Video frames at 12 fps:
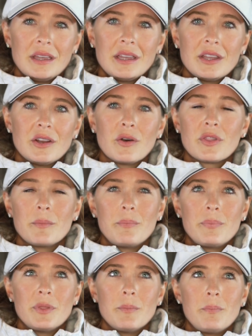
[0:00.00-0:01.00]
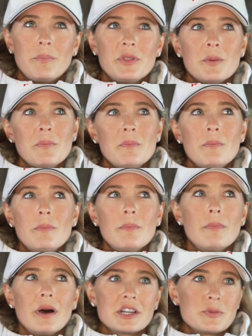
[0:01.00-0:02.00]
the
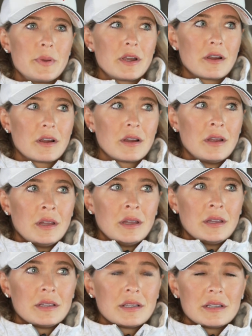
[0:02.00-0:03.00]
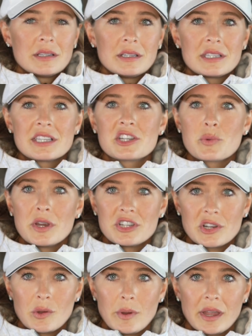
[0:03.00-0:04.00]
much bigger
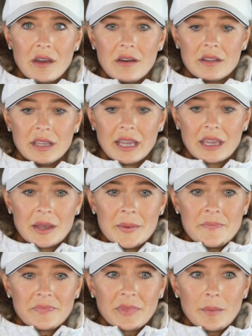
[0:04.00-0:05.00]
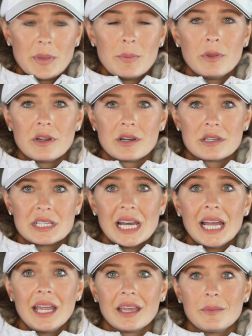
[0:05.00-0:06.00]
situation going on. Like, people are
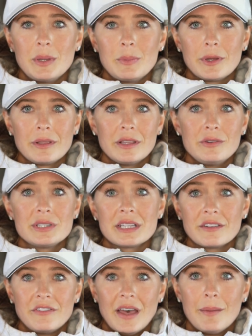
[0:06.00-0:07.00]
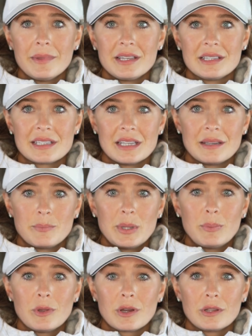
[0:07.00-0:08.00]
dying and people are losing families and
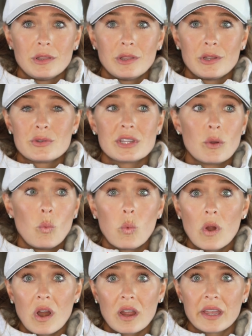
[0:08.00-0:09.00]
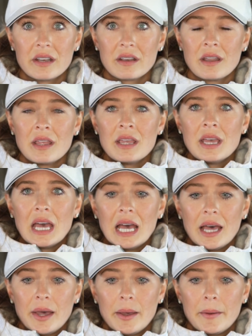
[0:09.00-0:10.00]
people are losing work. And
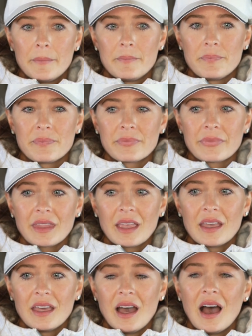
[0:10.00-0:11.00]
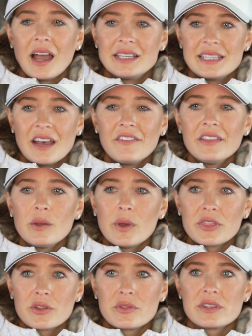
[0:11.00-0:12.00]
I definitely
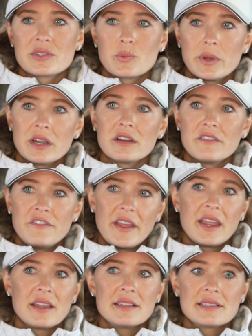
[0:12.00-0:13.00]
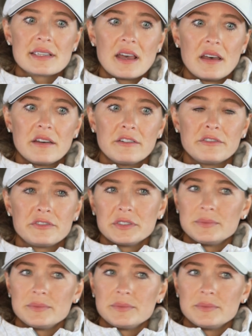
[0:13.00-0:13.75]
went through this weird phase of